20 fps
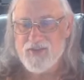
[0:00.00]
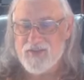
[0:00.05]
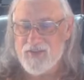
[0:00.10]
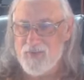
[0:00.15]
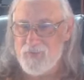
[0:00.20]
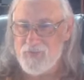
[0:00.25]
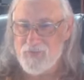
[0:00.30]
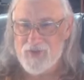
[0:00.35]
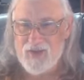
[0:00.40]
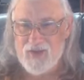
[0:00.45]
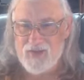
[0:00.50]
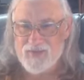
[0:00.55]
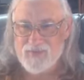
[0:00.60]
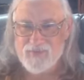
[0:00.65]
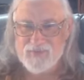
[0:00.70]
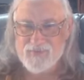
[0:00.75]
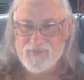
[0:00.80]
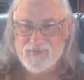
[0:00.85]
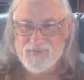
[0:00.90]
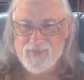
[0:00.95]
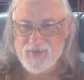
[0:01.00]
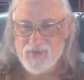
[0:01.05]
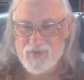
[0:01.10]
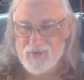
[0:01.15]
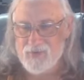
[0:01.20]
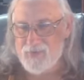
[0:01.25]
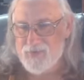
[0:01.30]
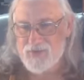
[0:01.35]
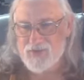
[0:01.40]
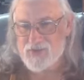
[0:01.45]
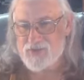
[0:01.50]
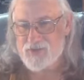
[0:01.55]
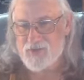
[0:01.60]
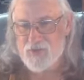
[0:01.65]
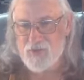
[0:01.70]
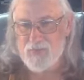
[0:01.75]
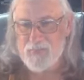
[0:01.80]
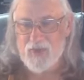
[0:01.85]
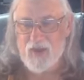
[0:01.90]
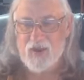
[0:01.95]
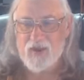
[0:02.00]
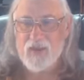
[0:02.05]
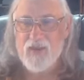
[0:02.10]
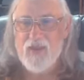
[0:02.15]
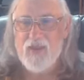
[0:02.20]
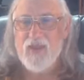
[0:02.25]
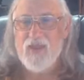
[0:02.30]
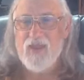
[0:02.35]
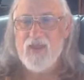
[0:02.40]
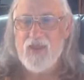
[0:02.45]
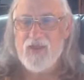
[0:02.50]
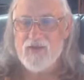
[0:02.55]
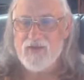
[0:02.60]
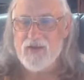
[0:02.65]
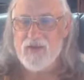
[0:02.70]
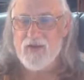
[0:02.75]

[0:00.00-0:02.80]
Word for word: that were not, you know, we're just throwing back. And